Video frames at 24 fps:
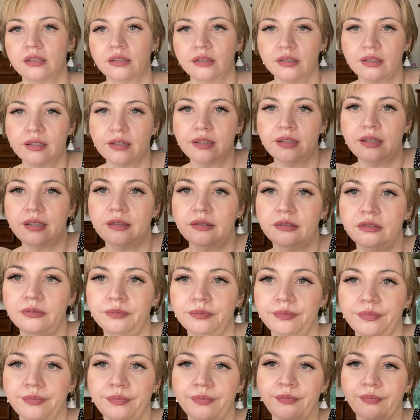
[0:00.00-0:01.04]
so
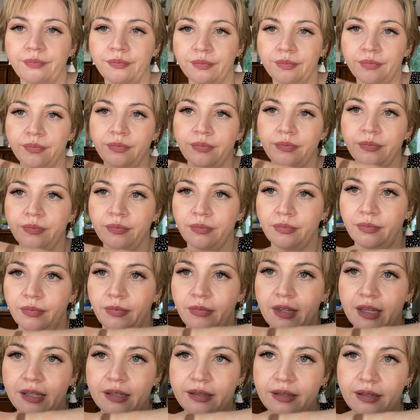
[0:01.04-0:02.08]

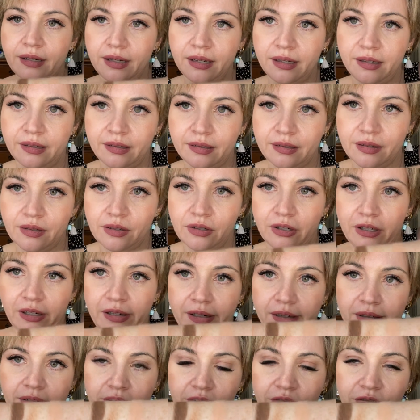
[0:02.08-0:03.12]
that's it here.
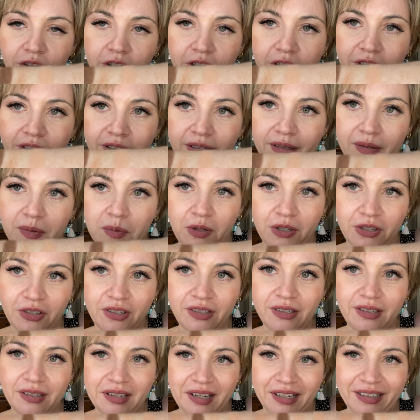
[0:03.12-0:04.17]
Sorry, I'm not very good at
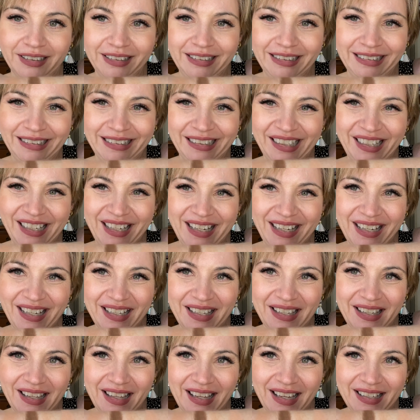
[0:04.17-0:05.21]
swatches.
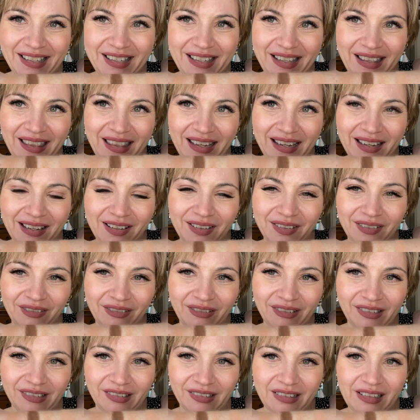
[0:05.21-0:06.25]
So that's it there.
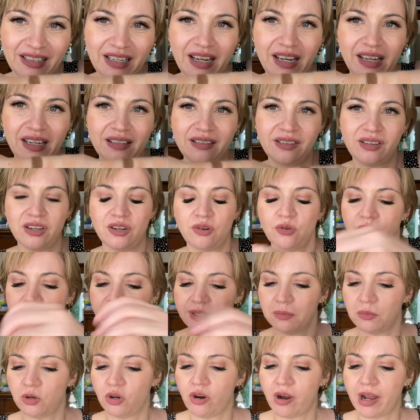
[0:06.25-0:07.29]
Okay, so
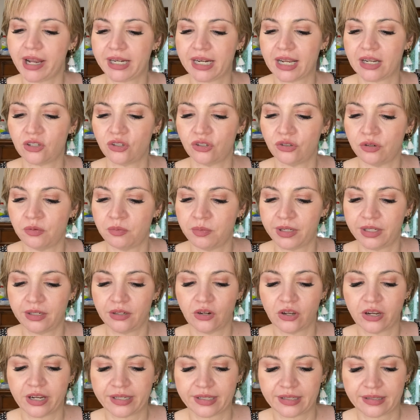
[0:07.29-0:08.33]
some quite natural but
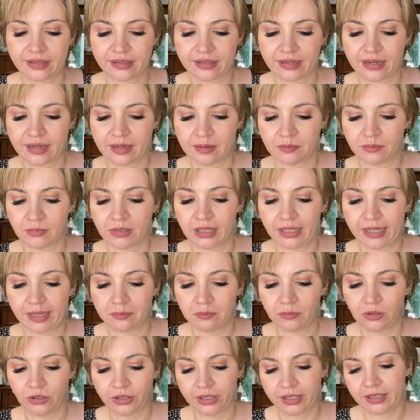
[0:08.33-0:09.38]
nice
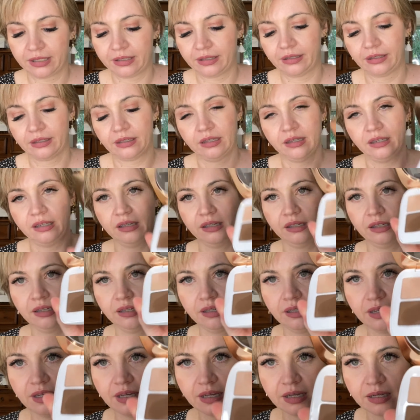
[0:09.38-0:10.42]
glam looking
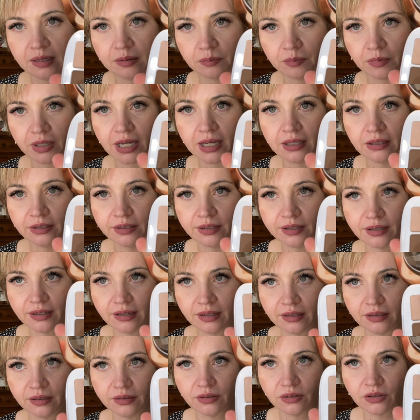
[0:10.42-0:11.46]
colors
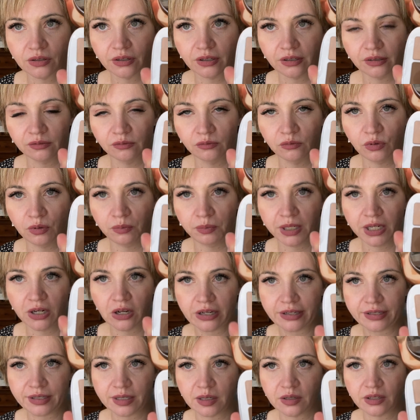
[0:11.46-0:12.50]
there, so it would be
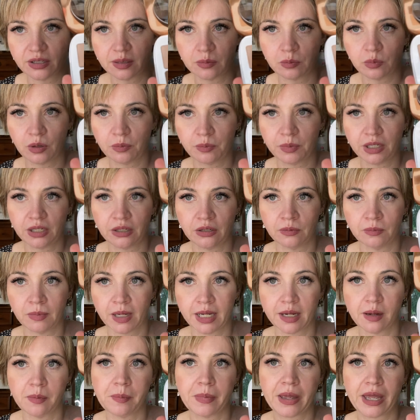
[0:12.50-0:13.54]
nice to just pop in your
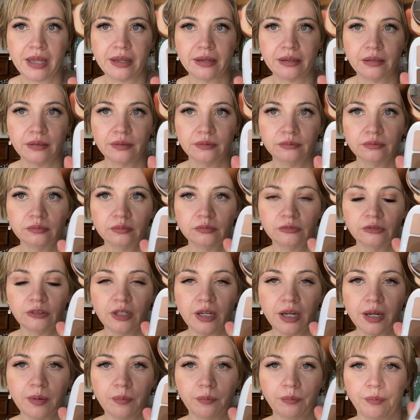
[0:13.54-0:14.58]
makeup bag.
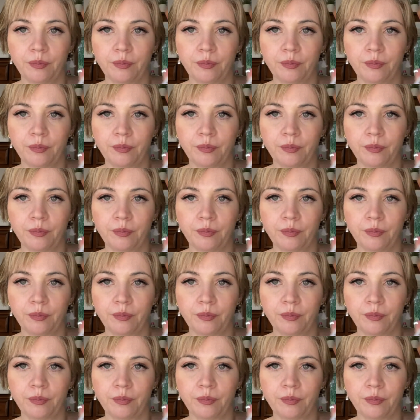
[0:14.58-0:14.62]
Okay,